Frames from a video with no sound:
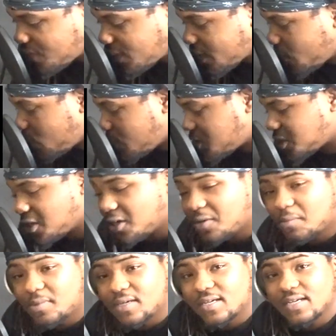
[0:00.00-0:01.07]
just fucking
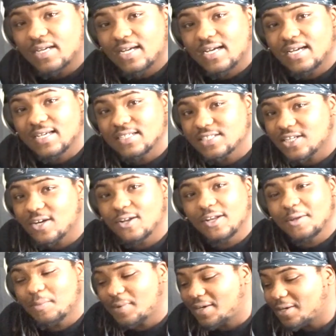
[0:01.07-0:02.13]
with y'all, but guys,
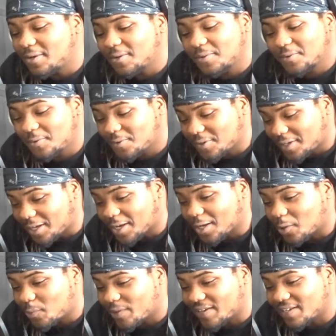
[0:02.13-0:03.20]
y'all let me know
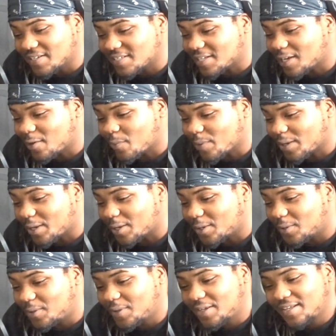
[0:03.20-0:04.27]
y'all opinions down
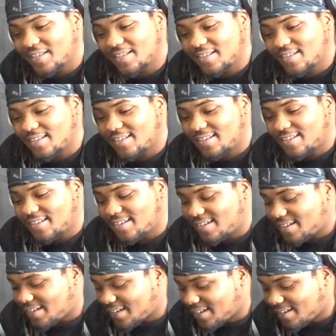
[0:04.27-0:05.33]
below.
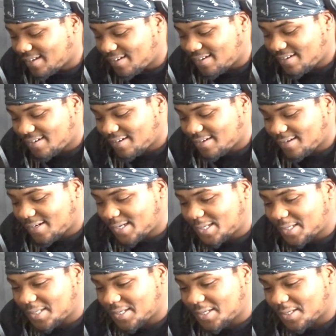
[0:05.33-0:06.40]
And
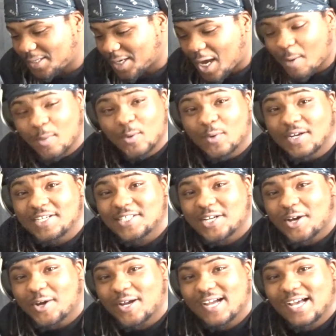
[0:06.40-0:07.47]
I'm gonna
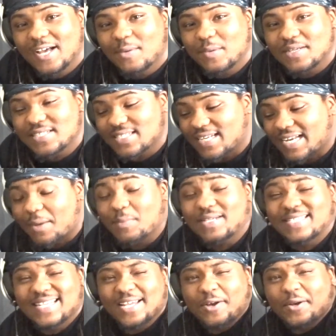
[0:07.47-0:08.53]
read y'all comments,
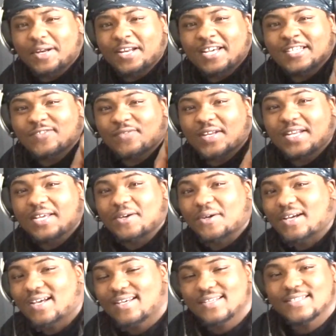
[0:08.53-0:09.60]
and I'm gonna see y'all in the next
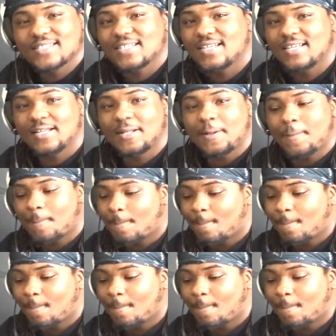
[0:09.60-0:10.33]
video, guys.